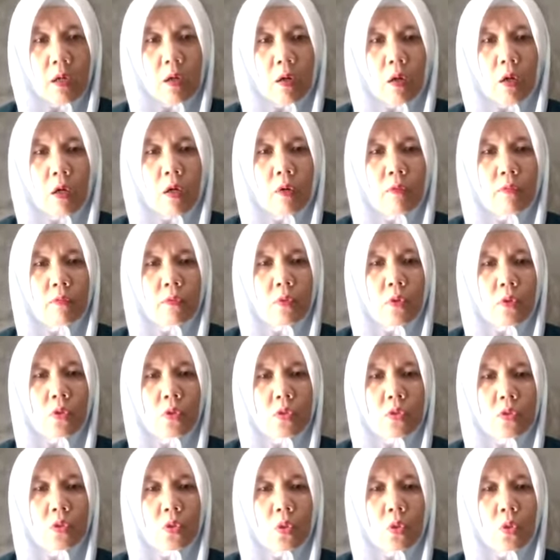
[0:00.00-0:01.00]
of
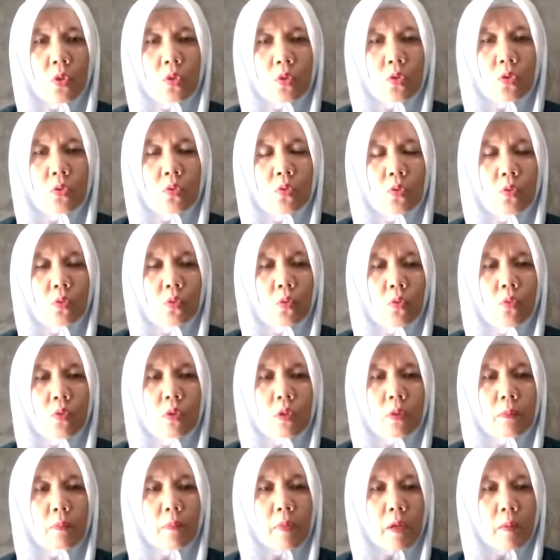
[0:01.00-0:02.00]
those taught through
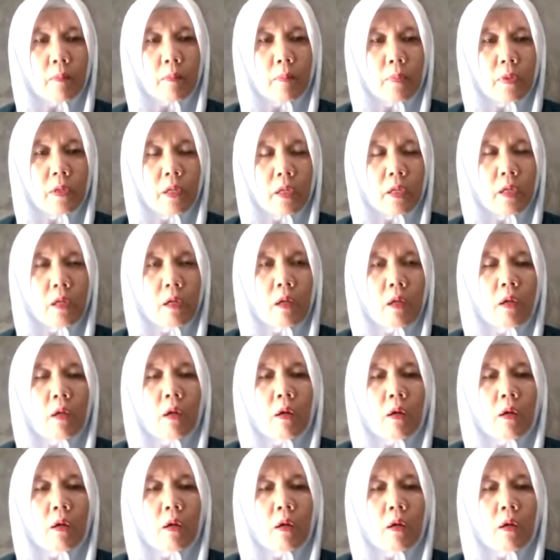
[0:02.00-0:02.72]
word mapping